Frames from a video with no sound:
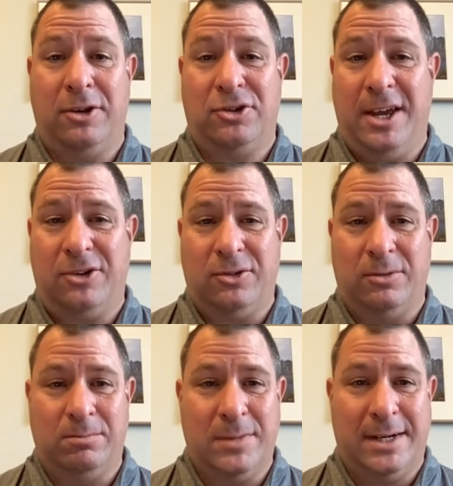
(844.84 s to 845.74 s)

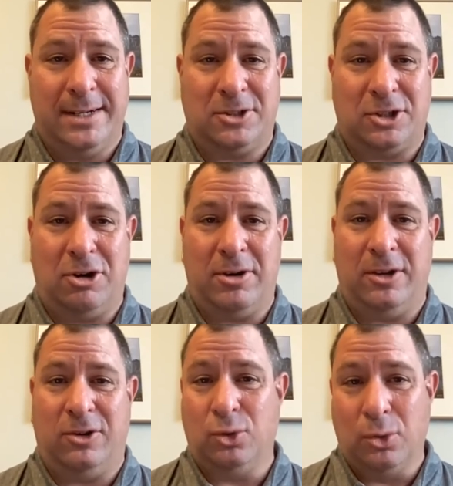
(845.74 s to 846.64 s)
education
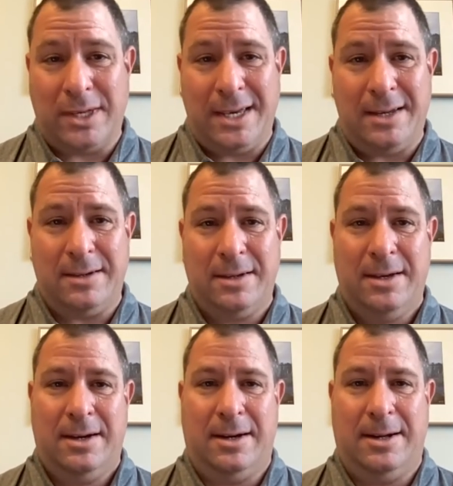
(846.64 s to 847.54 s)
security toolkit
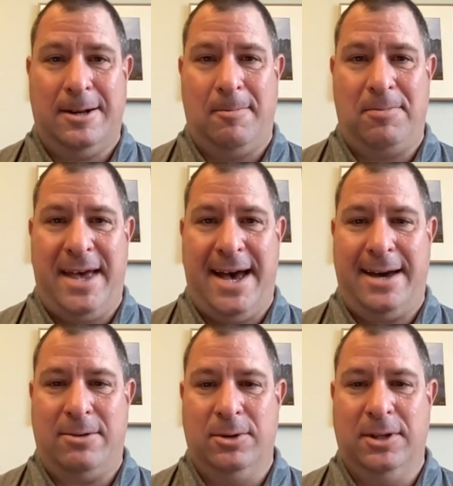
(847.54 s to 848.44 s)

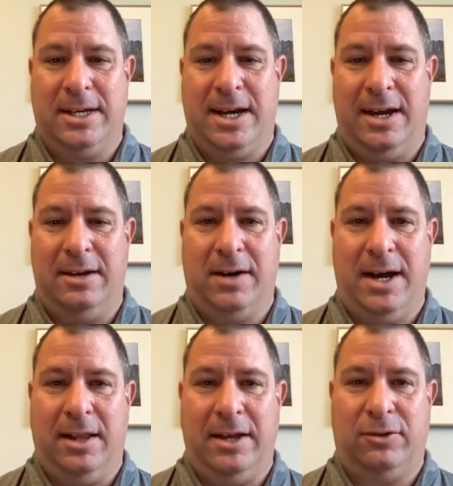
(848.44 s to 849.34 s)
that really kind of
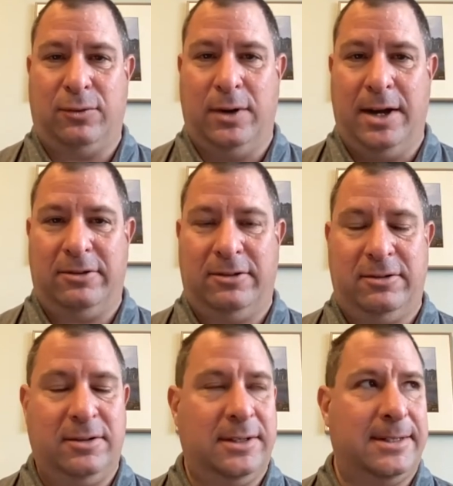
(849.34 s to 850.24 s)
highlights for
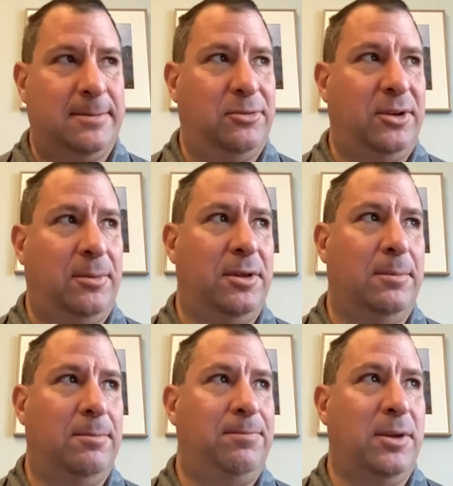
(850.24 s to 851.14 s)
us some of
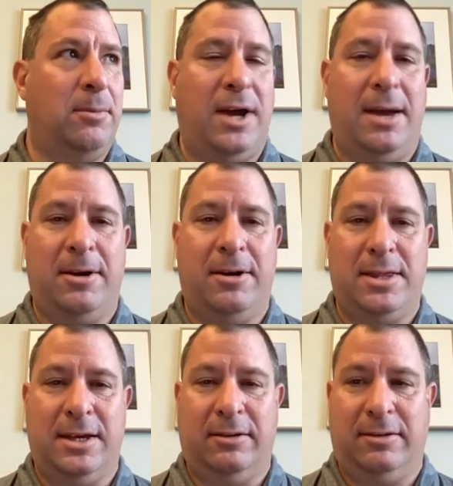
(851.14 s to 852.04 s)
the primary
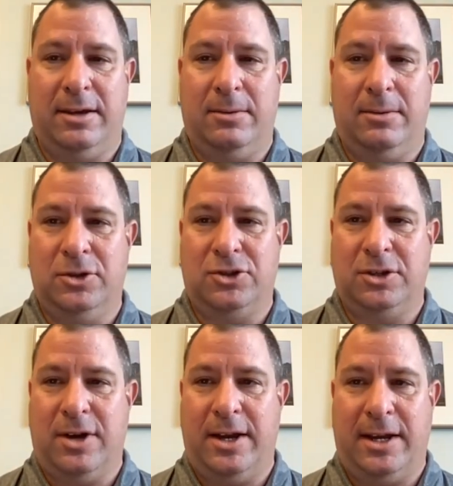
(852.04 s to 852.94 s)
things that we
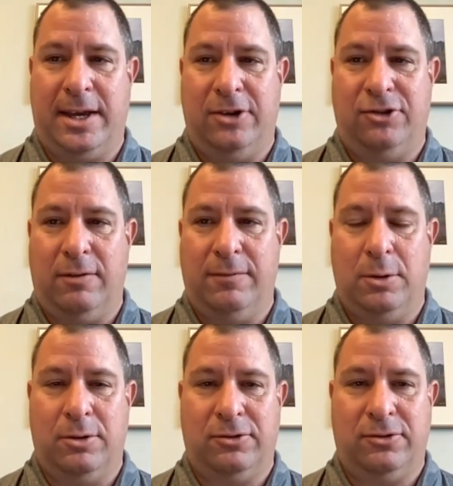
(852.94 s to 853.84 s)
should try to engage our
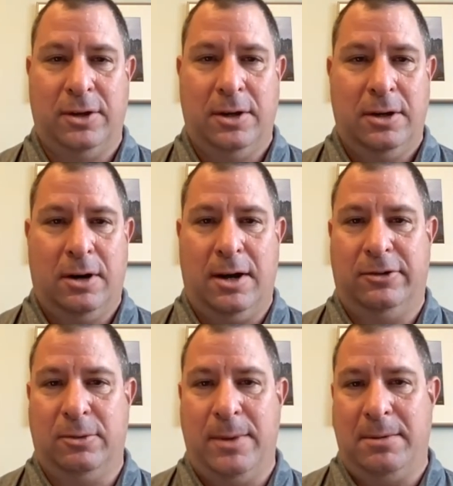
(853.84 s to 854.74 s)
voters on.
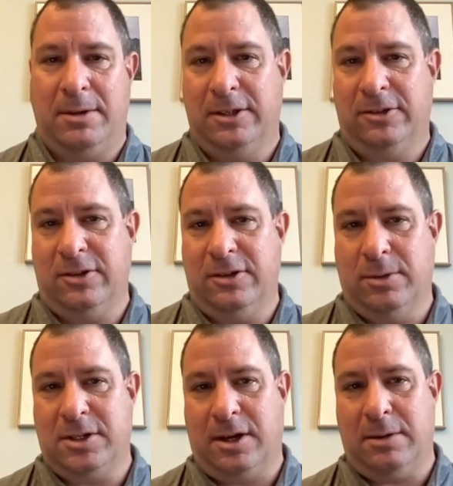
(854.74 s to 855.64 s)
So maybe Lisa, do you
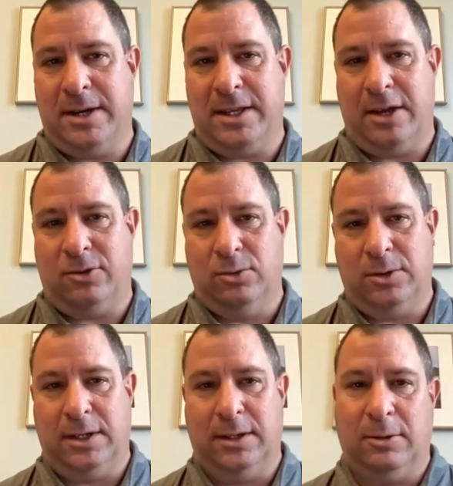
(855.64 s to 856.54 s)
want to talk about that
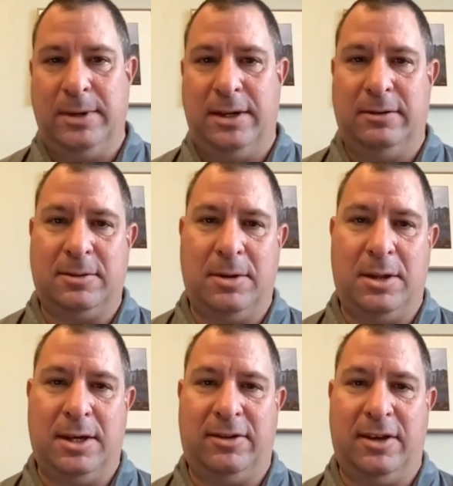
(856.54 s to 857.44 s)
toolkit a little bit? And some of the things